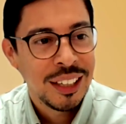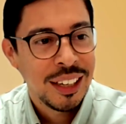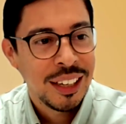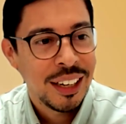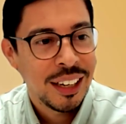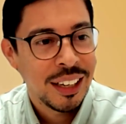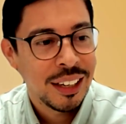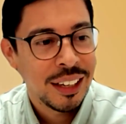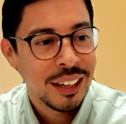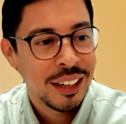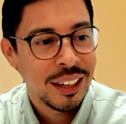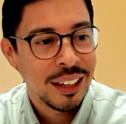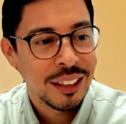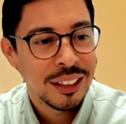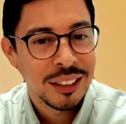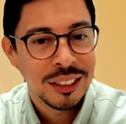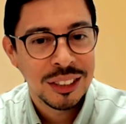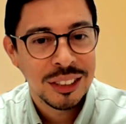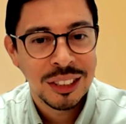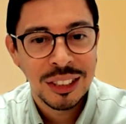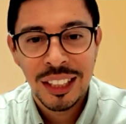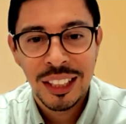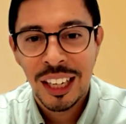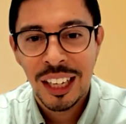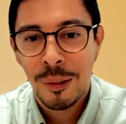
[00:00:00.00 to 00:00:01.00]
and uh,
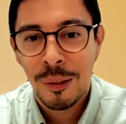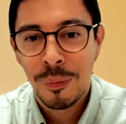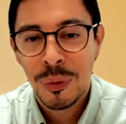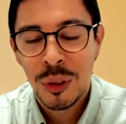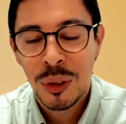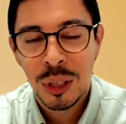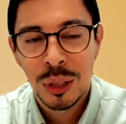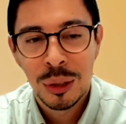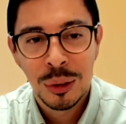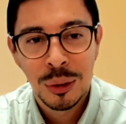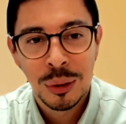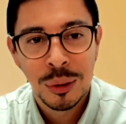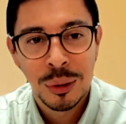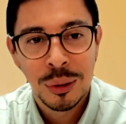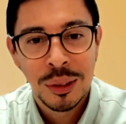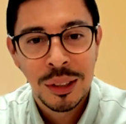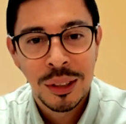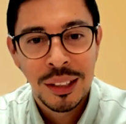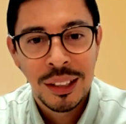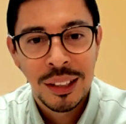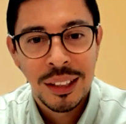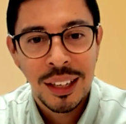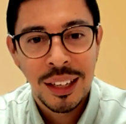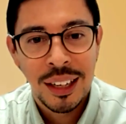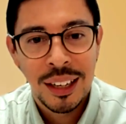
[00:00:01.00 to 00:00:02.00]
she helped to
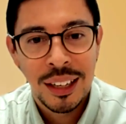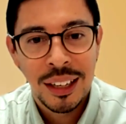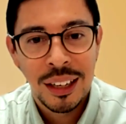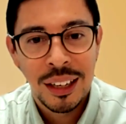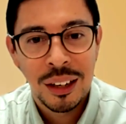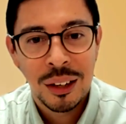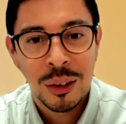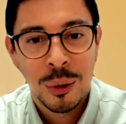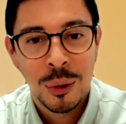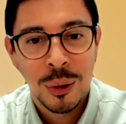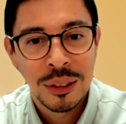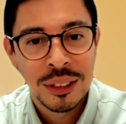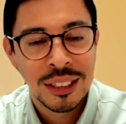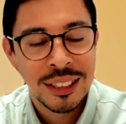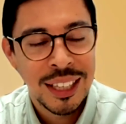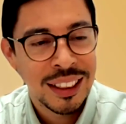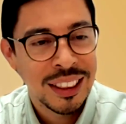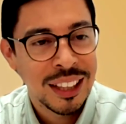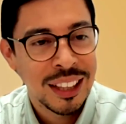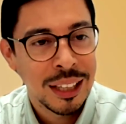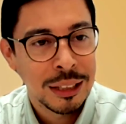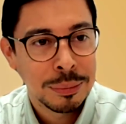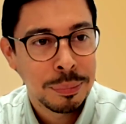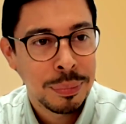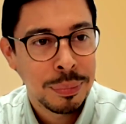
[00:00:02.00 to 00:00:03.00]
uh, of course
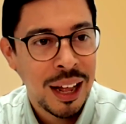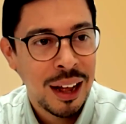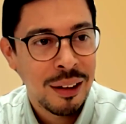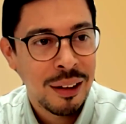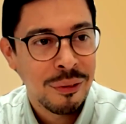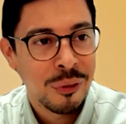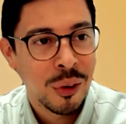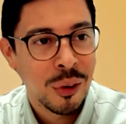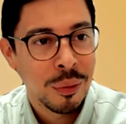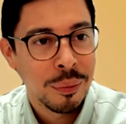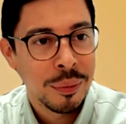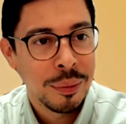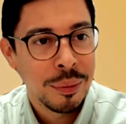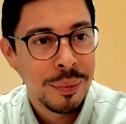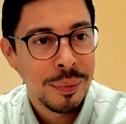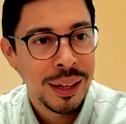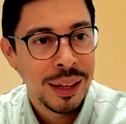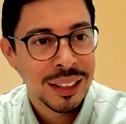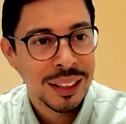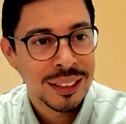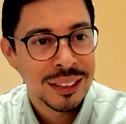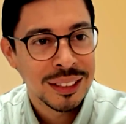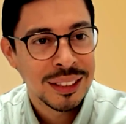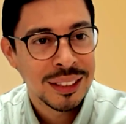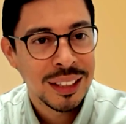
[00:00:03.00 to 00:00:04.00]
set this platform and
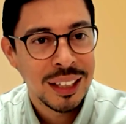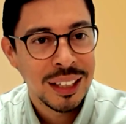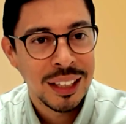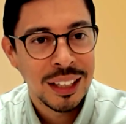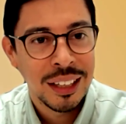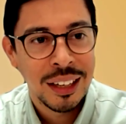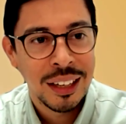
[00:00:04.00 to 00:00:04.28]
make this